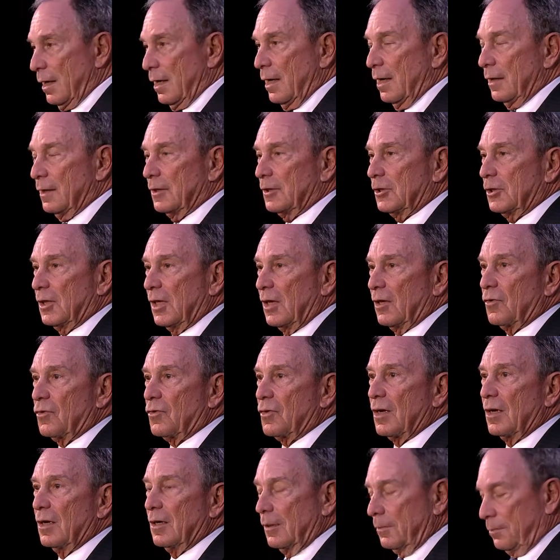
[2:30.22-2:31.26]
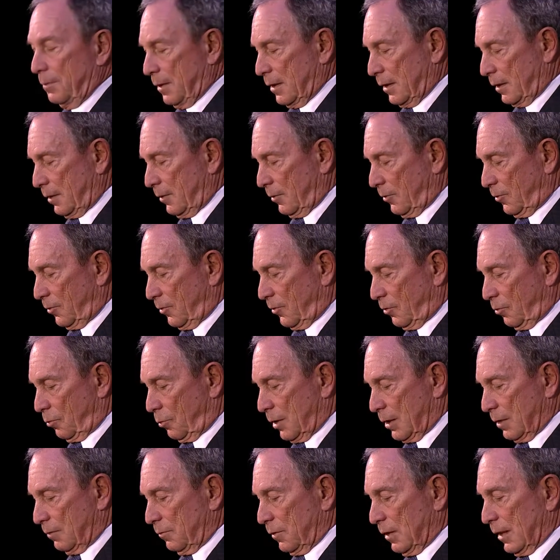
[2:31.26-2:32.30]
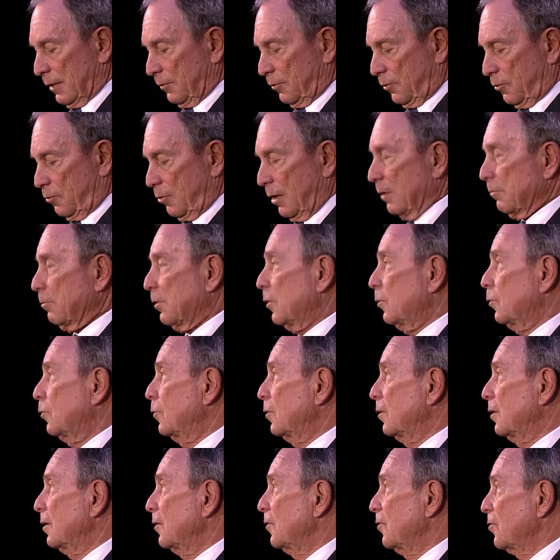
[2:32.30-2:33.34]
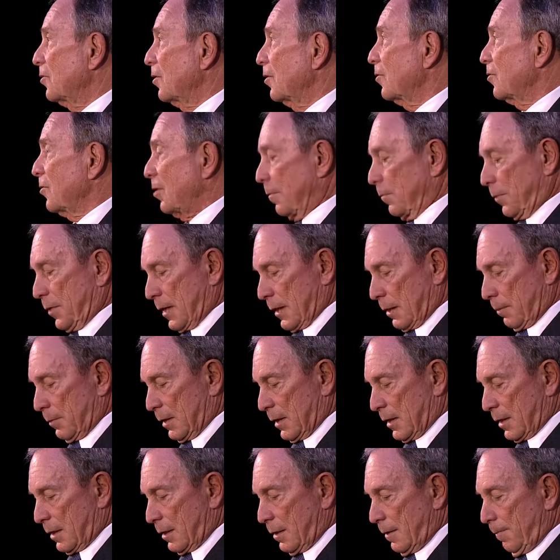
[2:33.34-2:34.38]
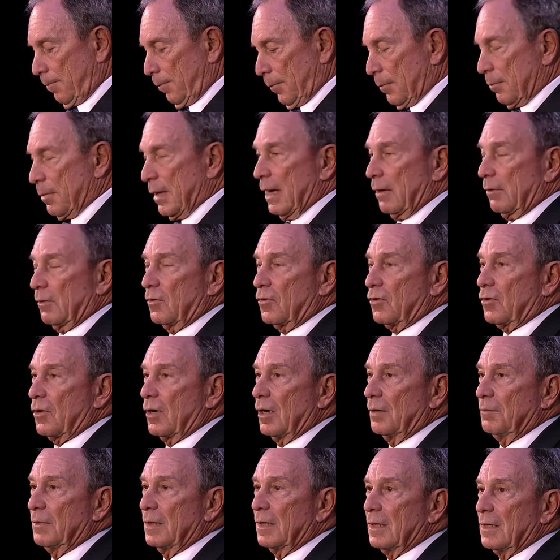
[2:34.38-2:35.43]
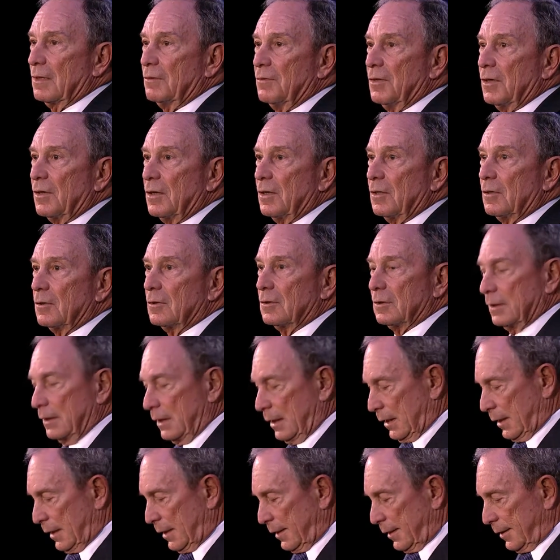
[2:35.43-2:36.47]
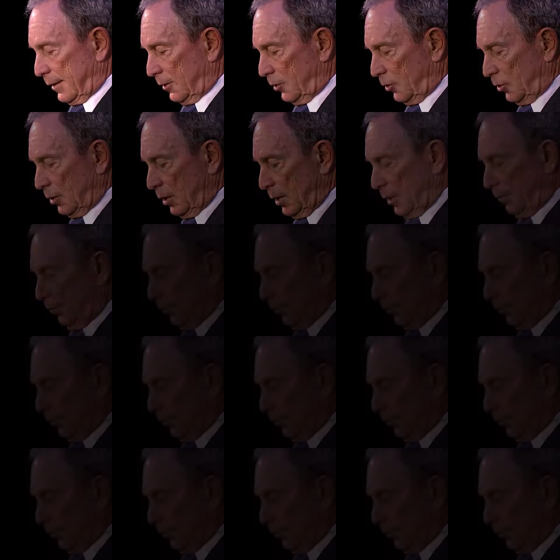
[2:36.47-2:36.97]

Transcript: And the chance to help others is one of life's great rewards and something my parents taught me at a very early age.